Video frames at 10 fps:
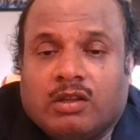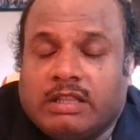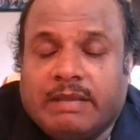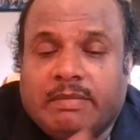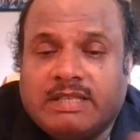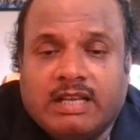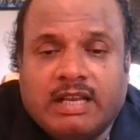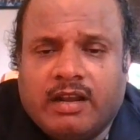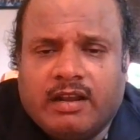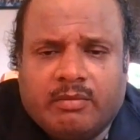they basically
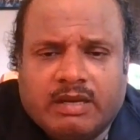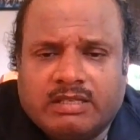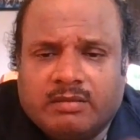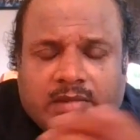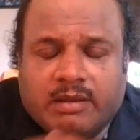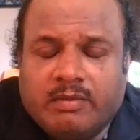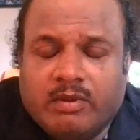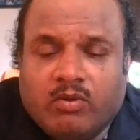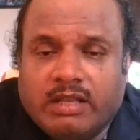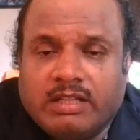100% might be
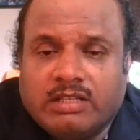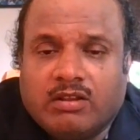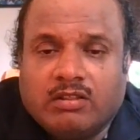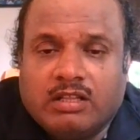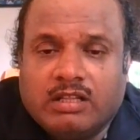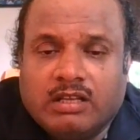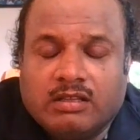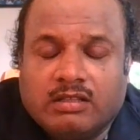going this all the thing,